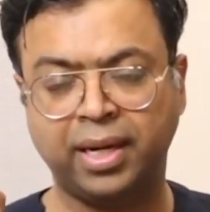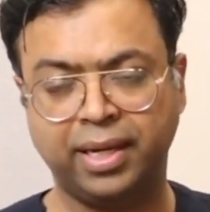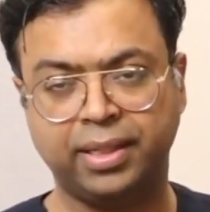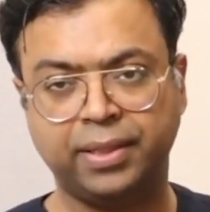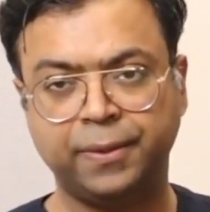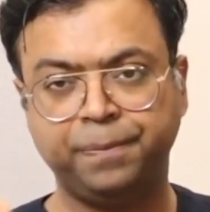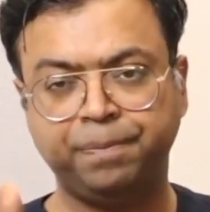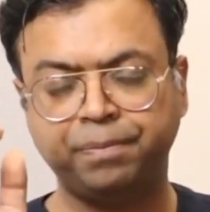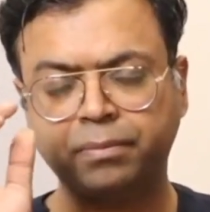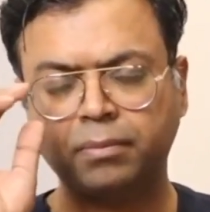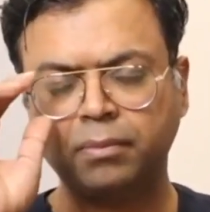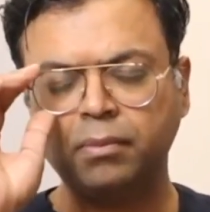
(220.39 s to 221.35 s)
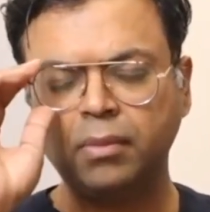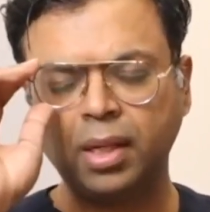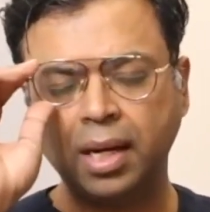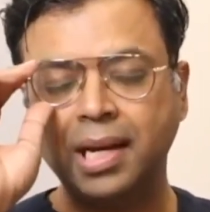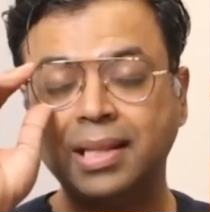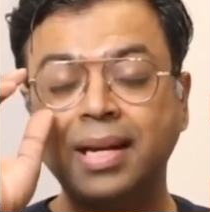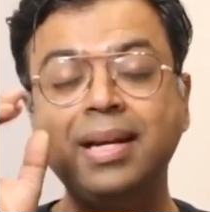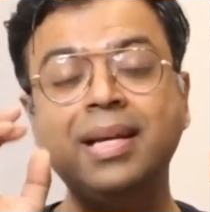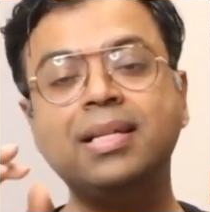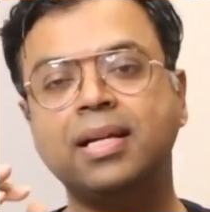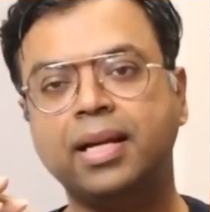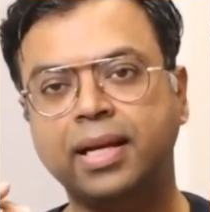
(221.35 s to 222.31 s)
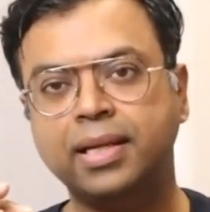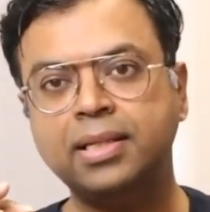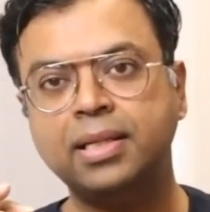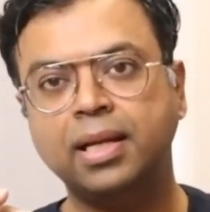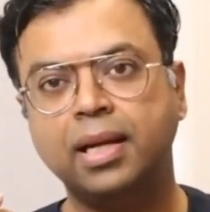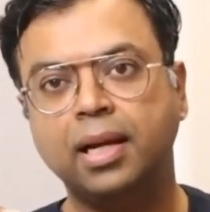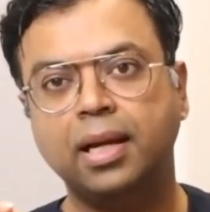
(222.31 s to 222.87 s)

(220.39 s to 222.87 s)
kid. And the reason is,